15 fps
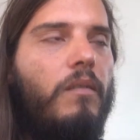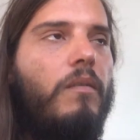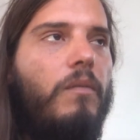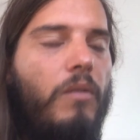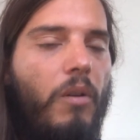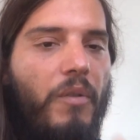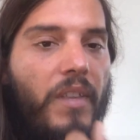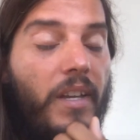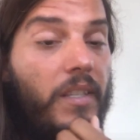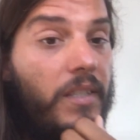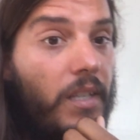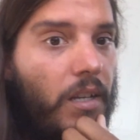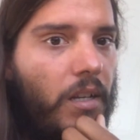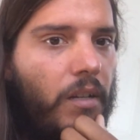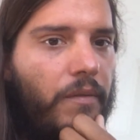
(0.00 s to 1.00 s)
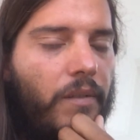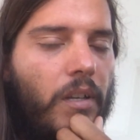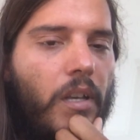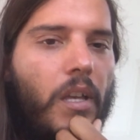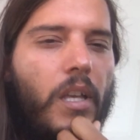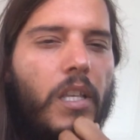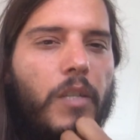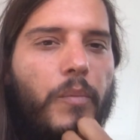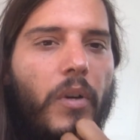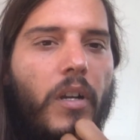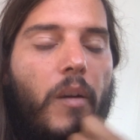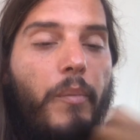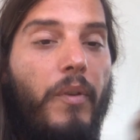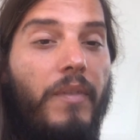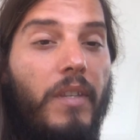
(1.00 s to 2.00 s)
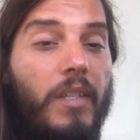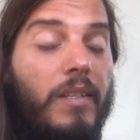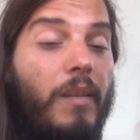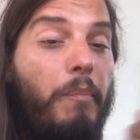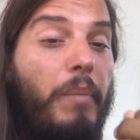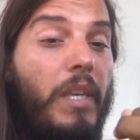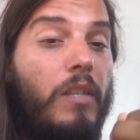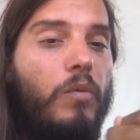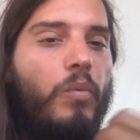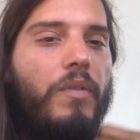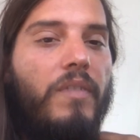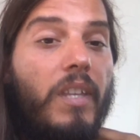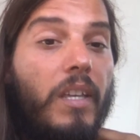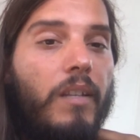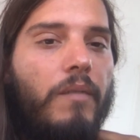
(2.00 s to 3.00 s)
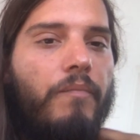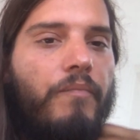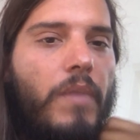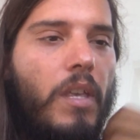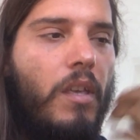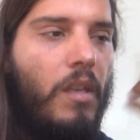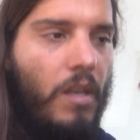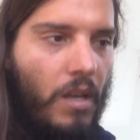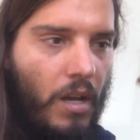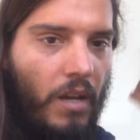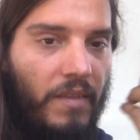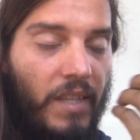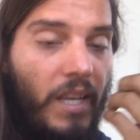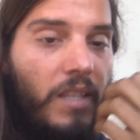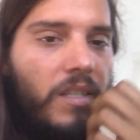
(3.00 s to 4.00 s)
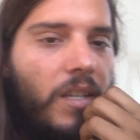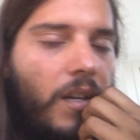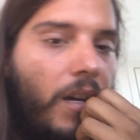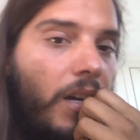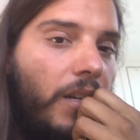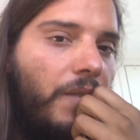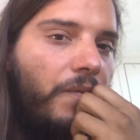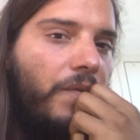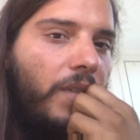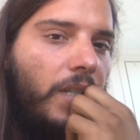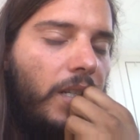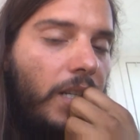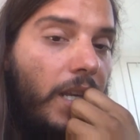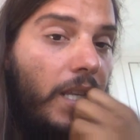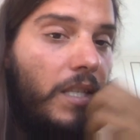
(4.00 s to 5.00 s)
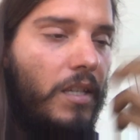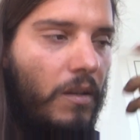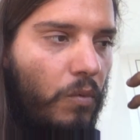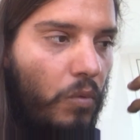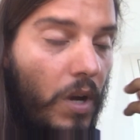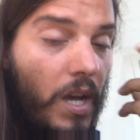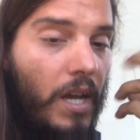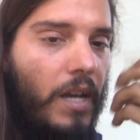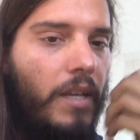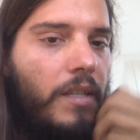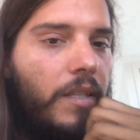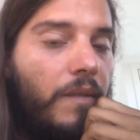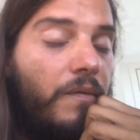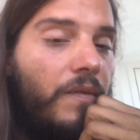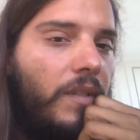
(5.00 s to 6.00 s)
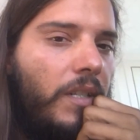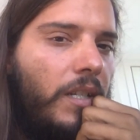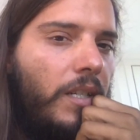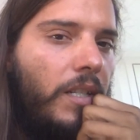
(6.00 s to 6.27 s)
Know thyself, spoke about this, the peace within, our nature, our infinite nature, why is infinite